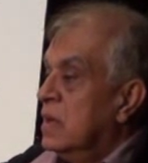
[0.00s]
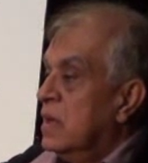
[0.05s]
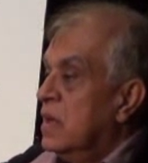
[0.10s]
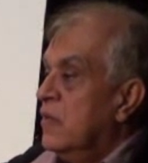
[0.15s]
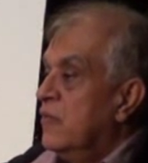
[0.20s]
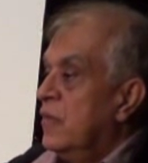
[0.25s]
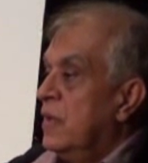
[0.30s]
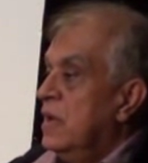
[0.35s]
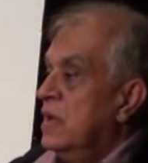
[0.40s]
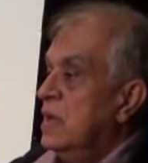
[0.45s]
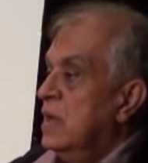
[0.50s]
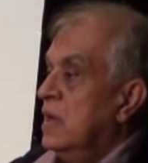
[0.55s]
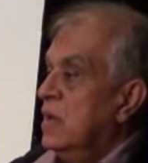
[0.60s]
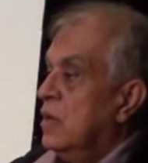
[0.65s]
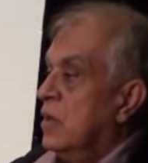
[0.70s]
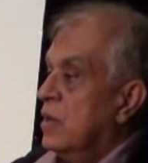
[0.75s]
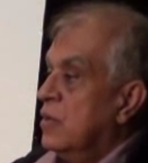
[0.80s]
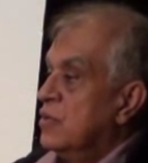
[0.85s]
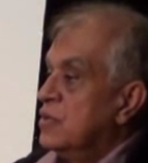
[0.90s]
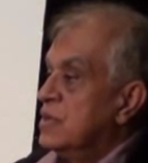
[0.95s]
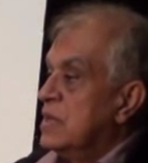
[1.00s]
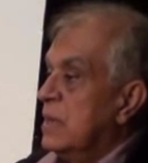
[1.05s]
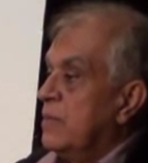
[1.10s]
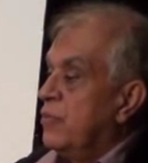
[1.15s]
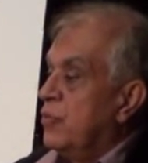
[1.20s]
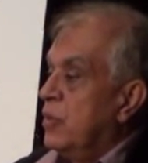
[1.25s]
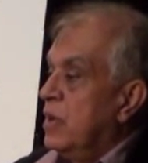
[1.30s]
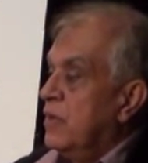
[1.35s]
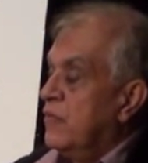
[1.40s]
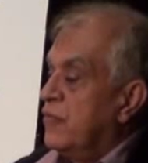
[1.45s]
in order to
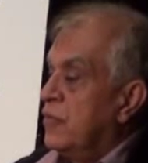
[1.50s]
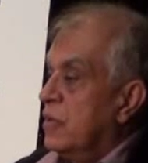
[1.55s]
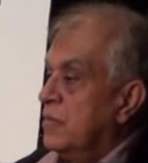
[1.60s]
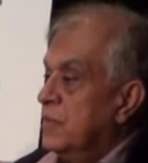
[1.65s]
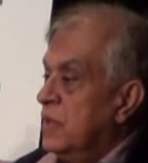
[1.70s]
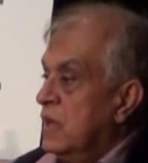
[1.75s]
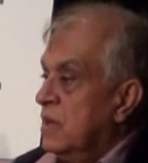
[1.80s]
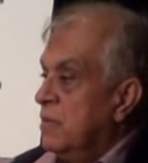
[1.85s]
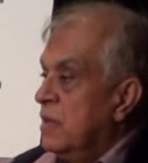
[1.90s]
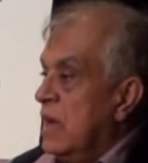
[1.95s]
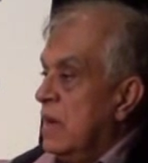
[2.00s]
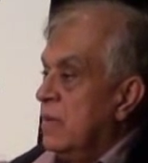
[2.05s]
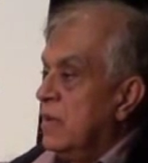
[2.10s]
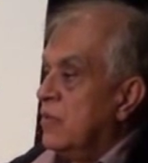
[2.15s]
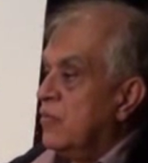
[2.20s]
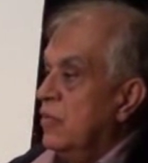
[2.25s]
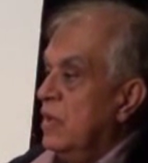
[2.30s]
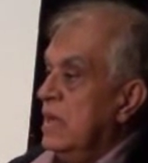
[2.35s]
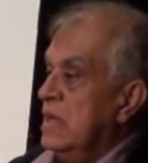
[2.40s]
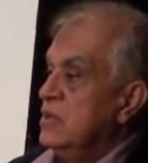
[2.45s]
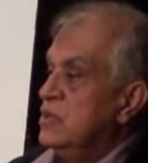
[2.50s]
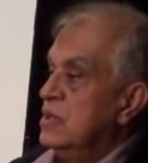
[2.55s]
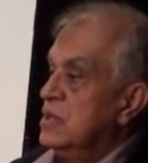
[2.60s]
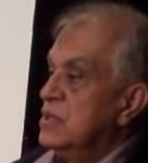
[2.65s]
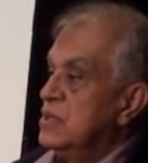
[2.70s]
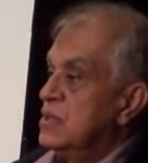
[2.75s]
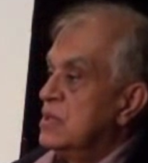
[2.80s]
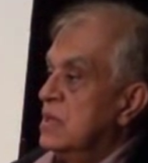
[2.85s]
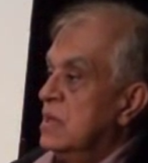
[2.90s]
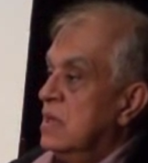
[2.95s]
separate from the Abrahamic
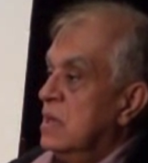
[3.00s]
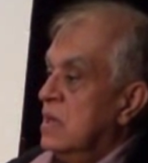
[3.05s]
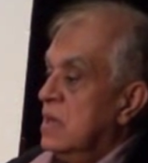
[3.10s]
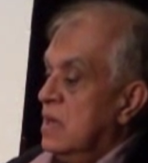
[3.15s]
religions,